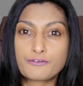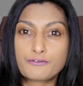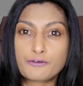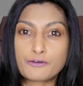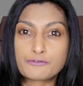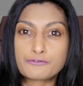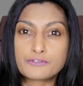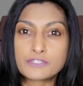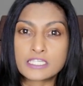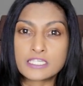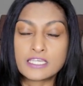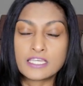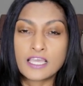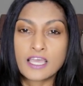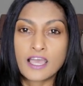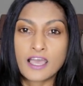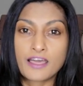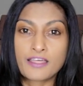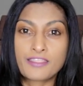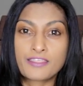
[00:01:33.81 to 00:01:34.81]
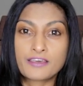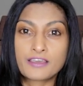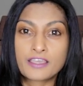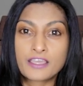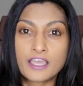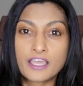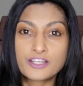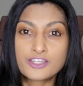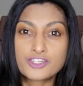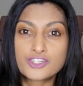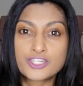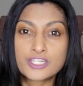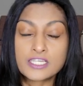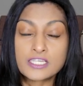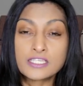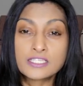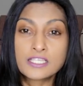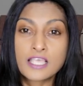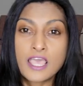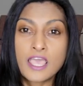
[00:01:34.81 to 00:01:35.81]
50 other
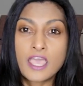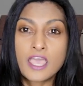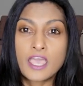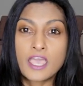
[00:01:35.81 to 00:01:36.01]
countries.